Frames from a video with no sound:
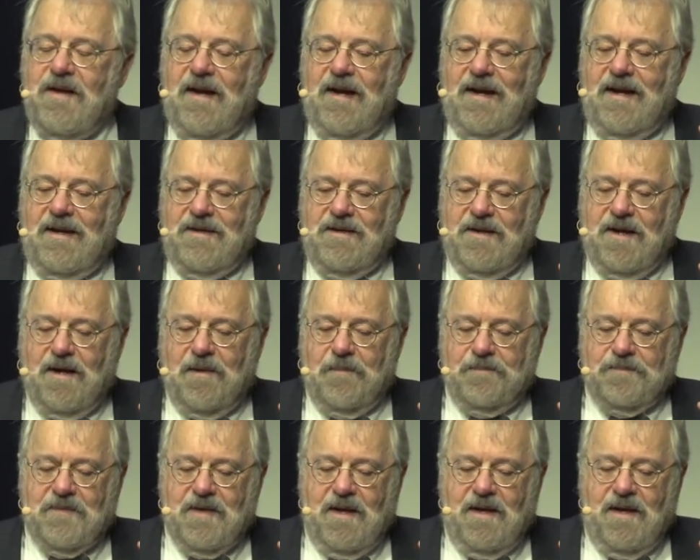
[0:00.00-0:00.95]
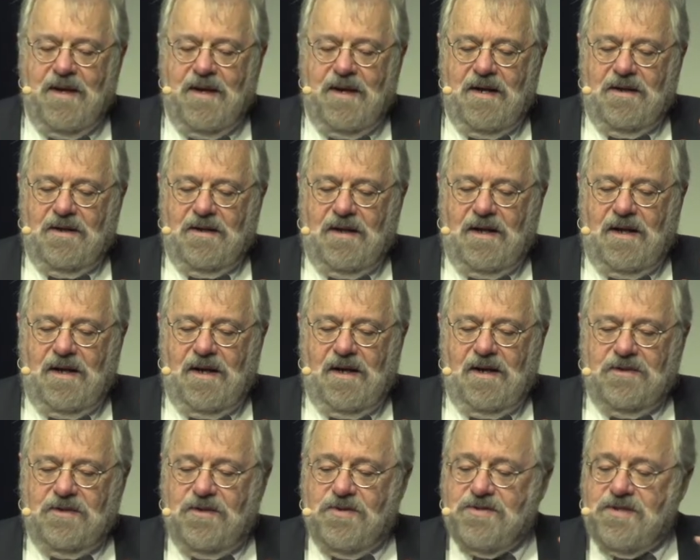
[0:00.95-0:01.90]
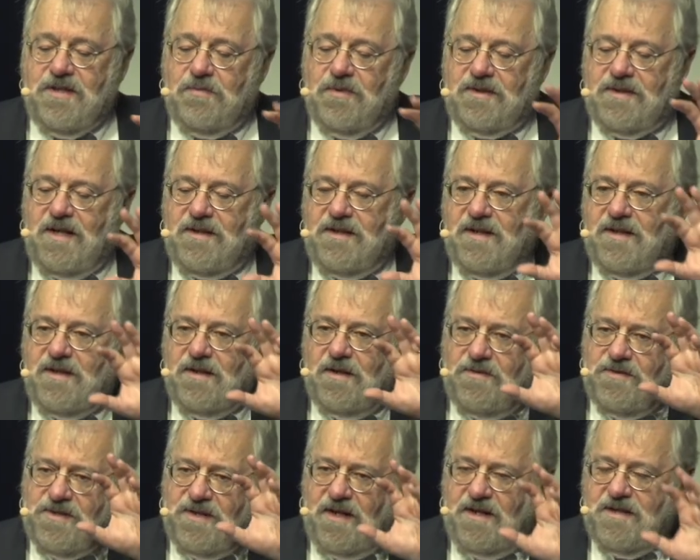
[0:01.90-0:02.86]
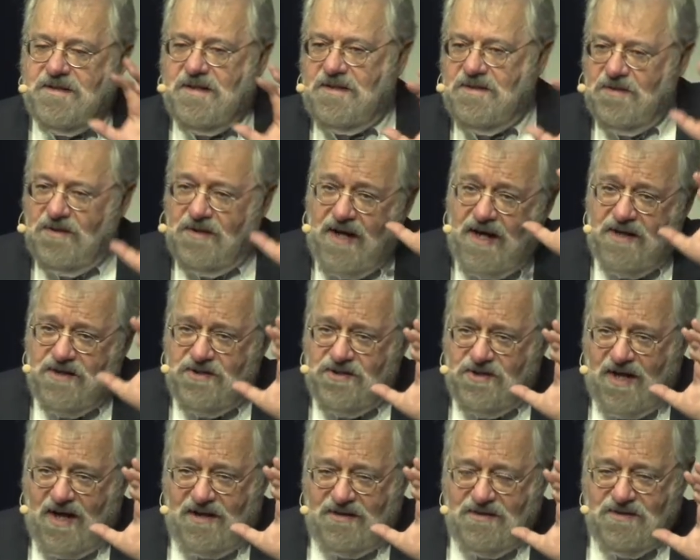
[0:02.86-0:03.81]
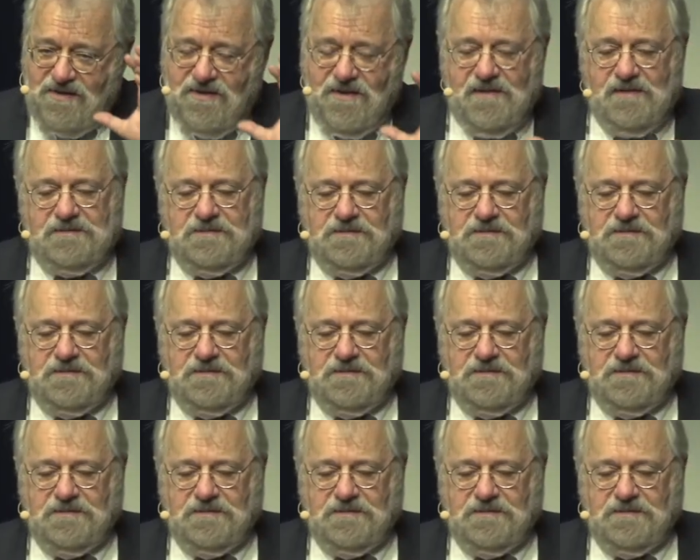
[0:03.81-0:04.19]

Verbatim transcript: And um, uh, usually what they did in those days, they took headshots.